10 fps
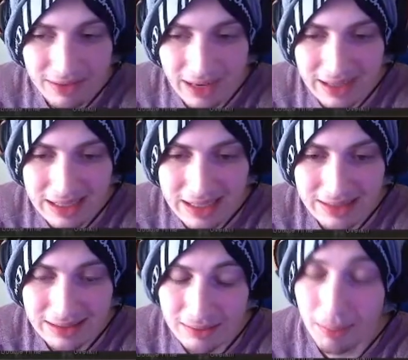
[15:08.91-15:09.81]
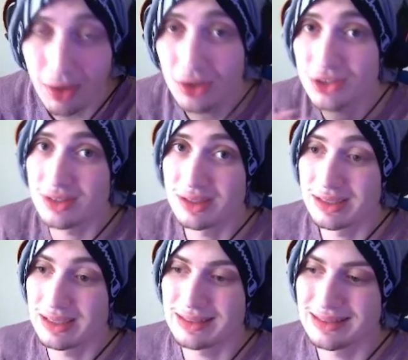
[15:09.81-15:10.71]
I
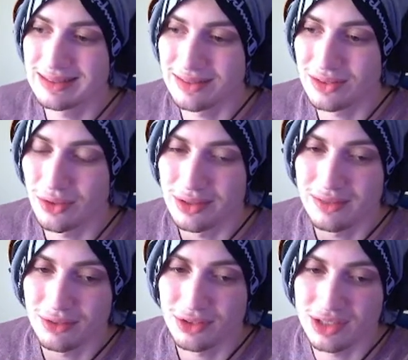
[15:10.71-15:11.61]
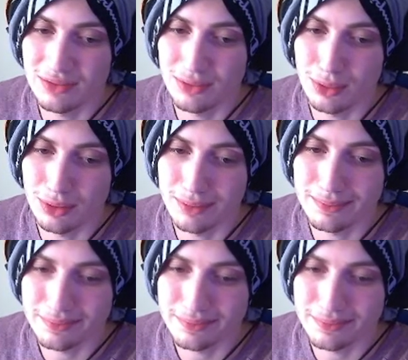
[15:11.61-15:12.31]
personally, throwing knife or C4,